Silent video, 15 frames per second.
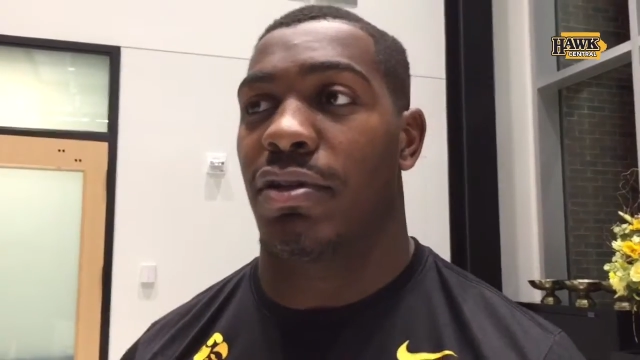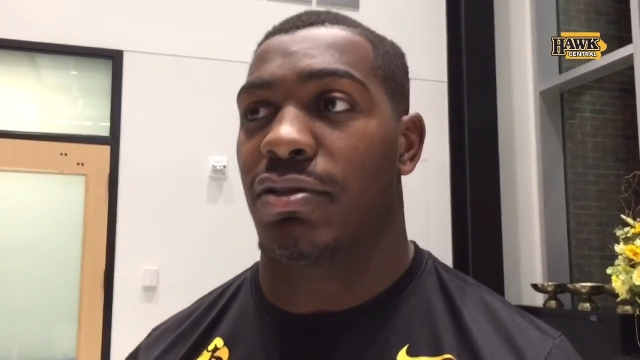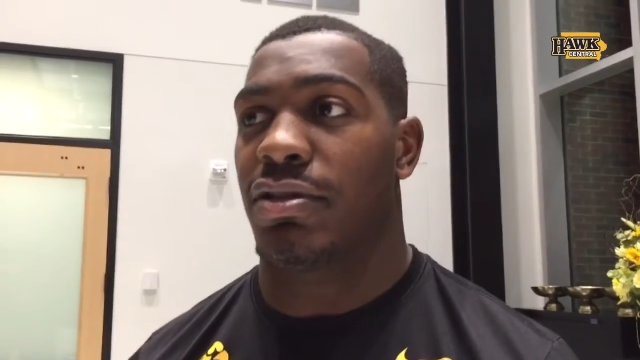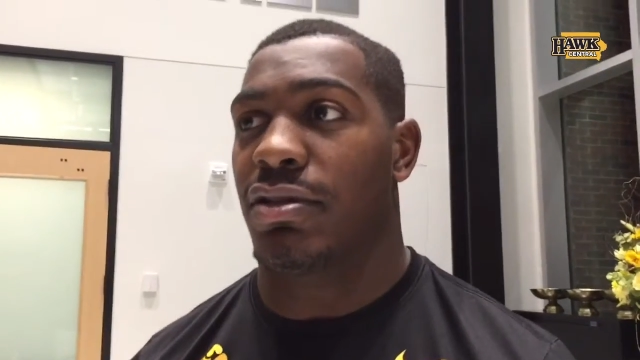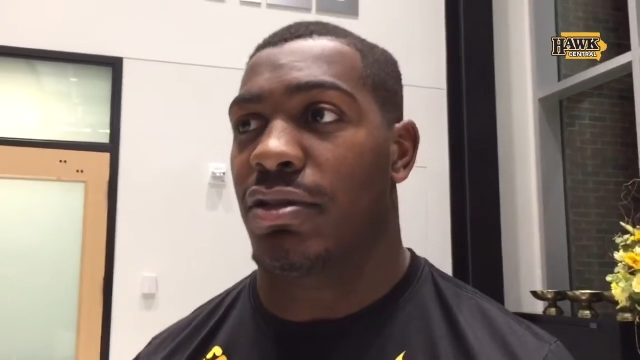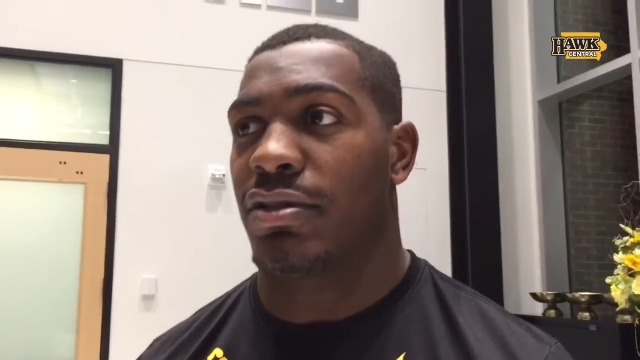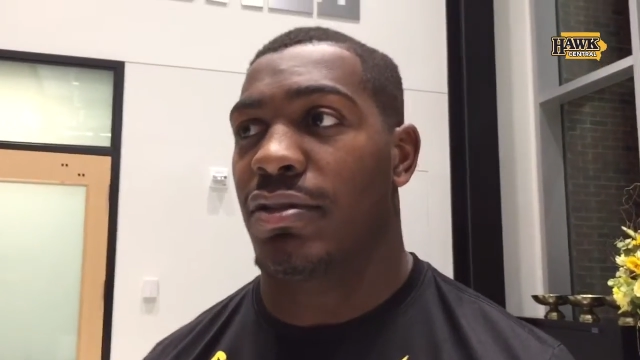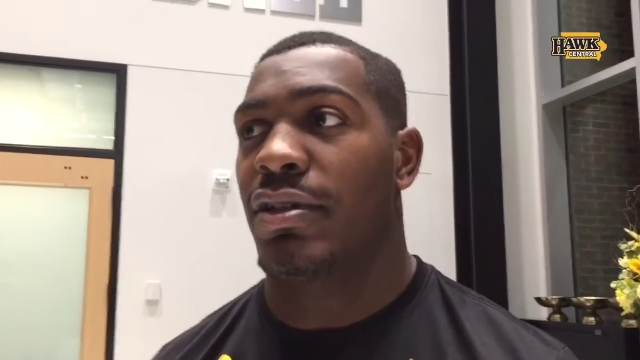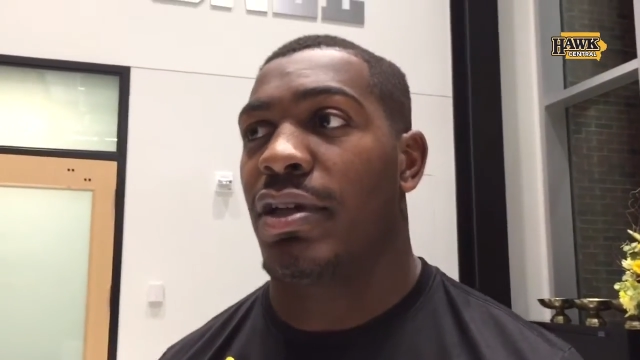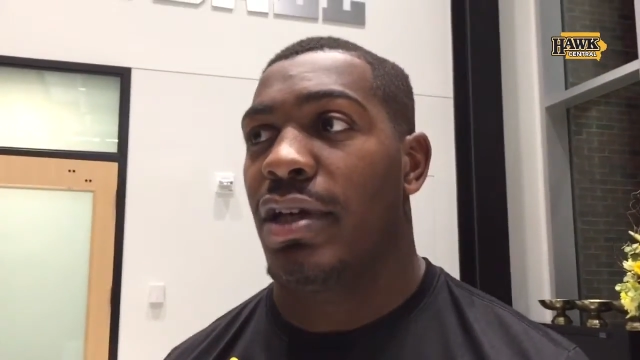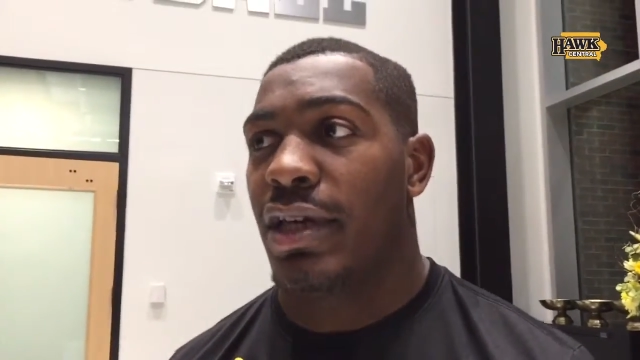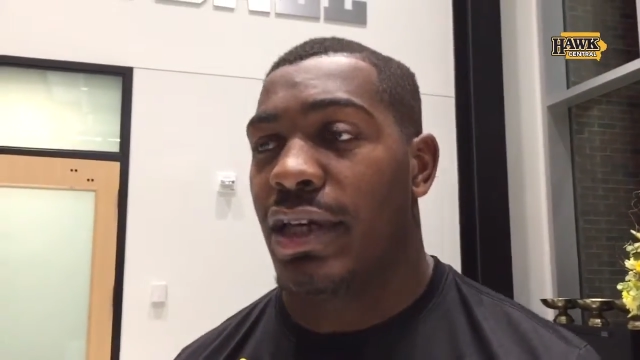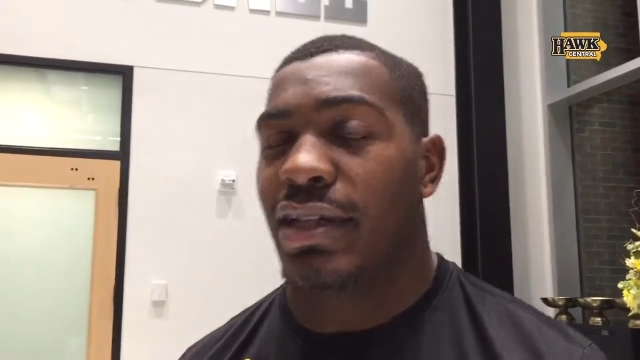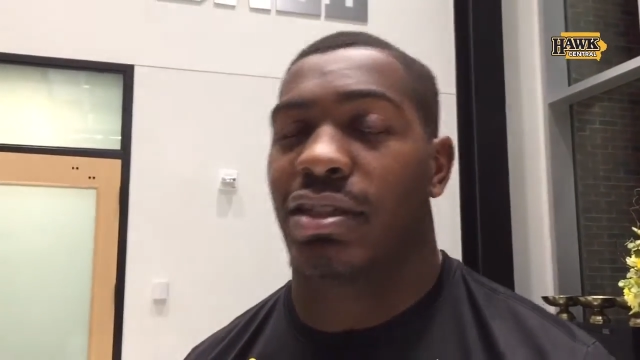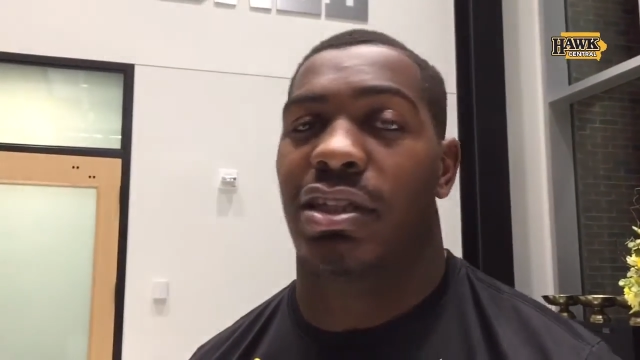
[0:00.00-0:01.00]
You know, so it's,
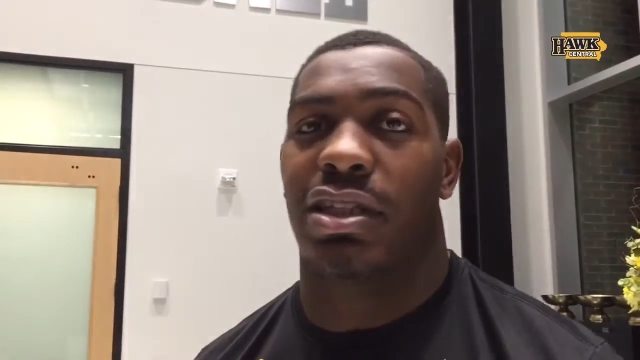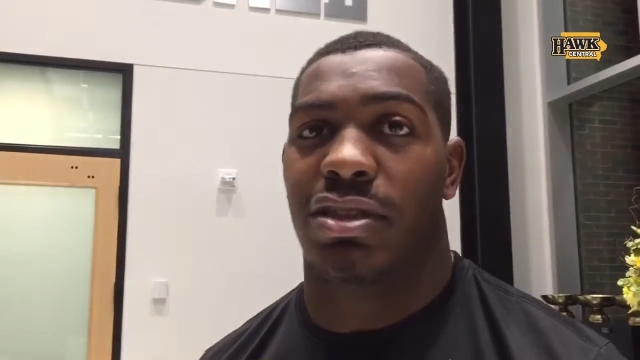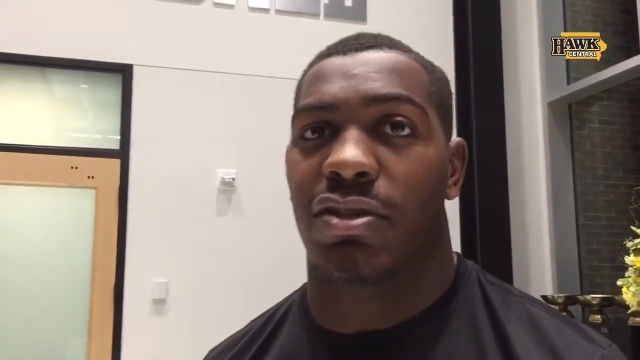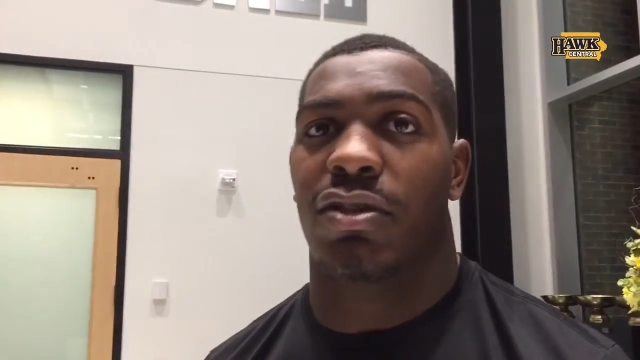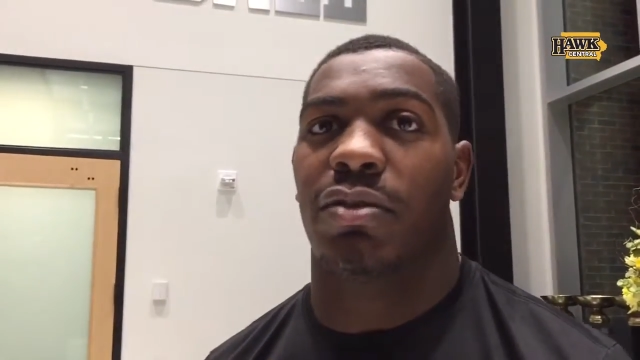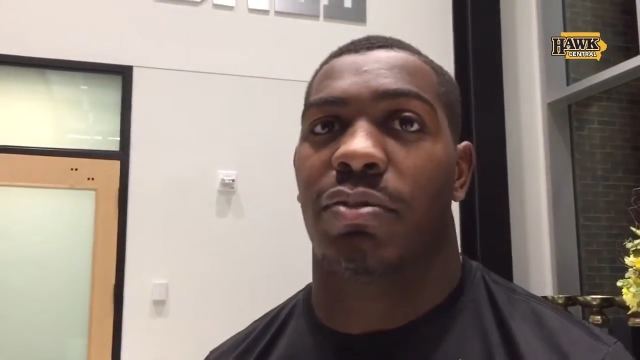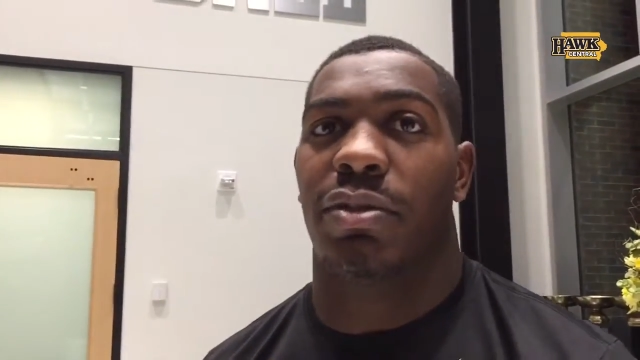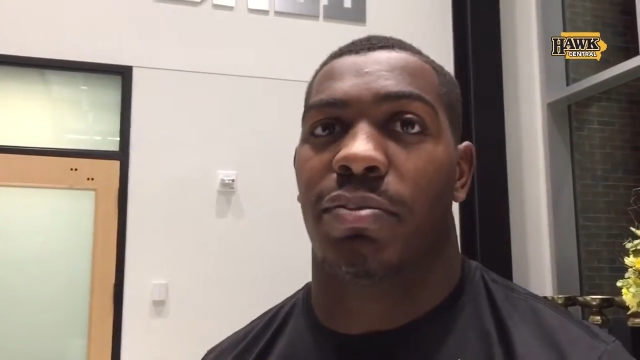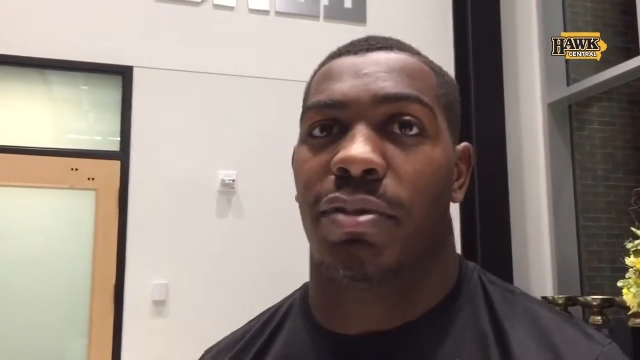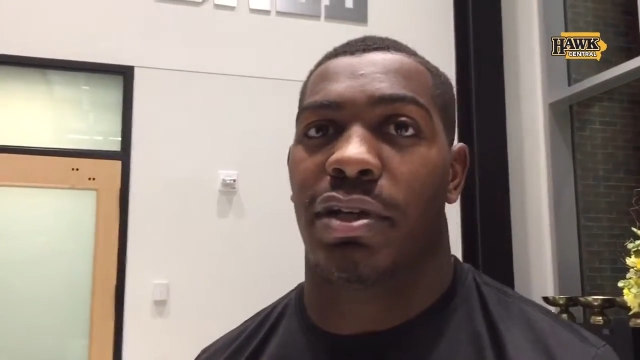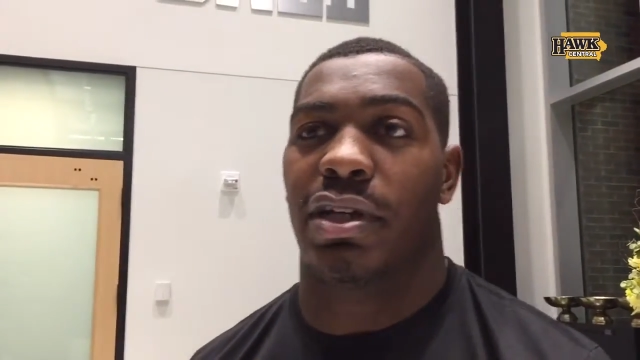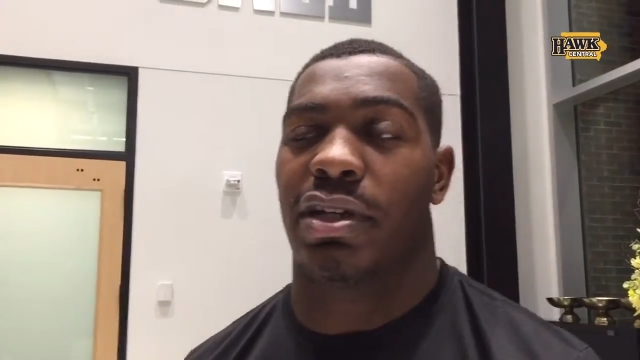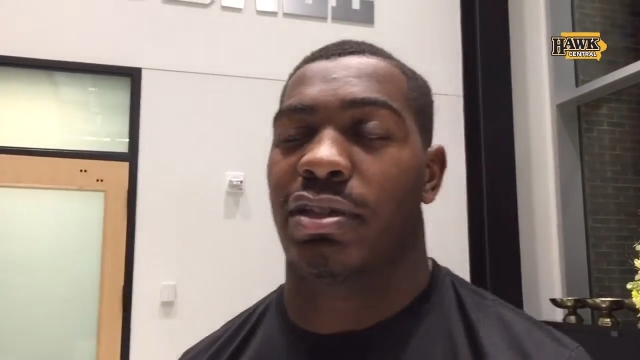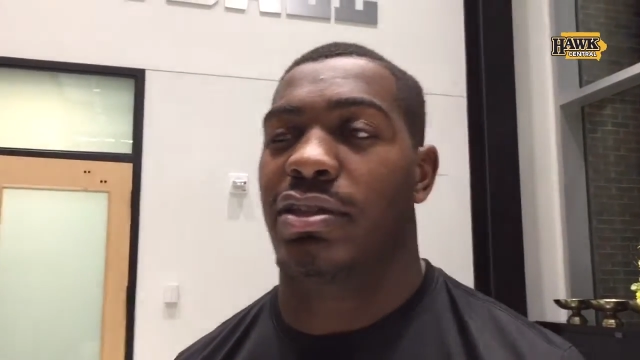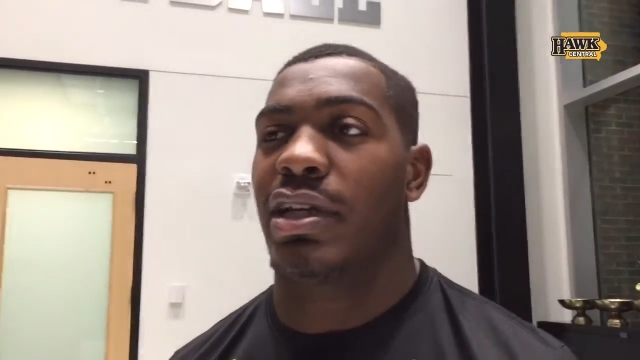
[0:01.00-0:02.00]
it's, it's going to be
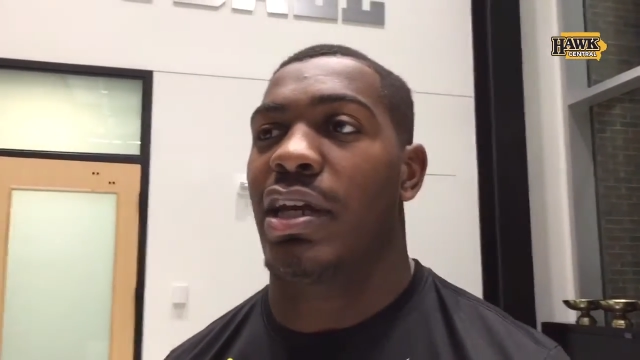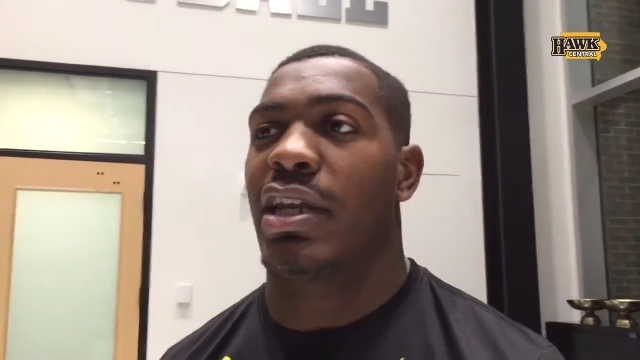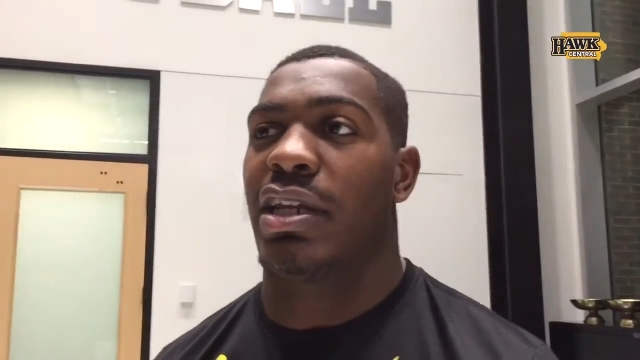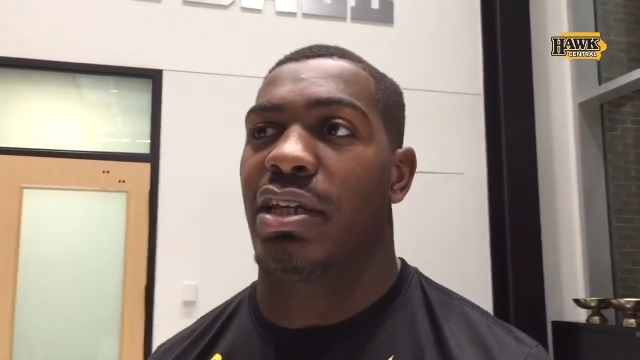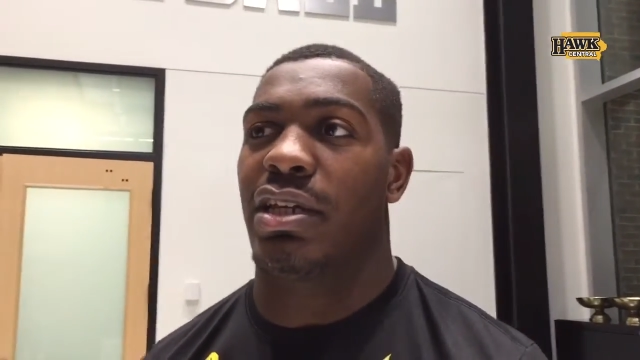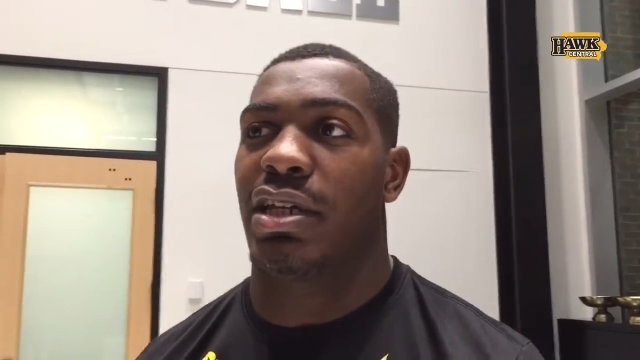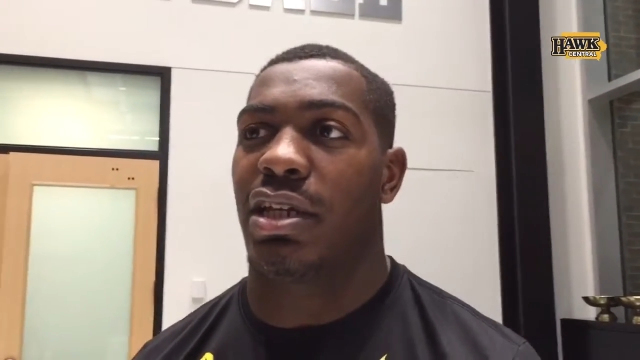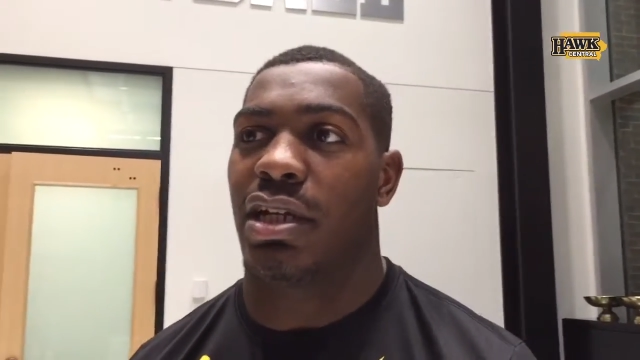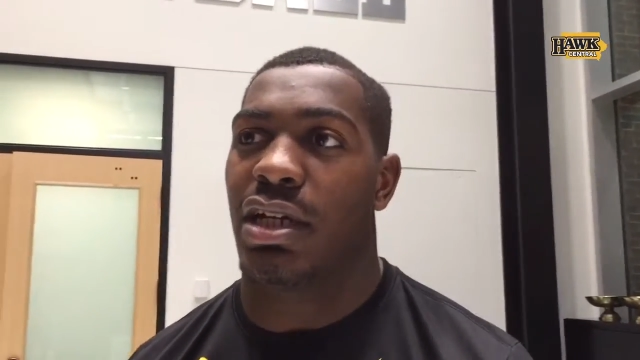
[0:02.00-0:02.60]
pretty exciting,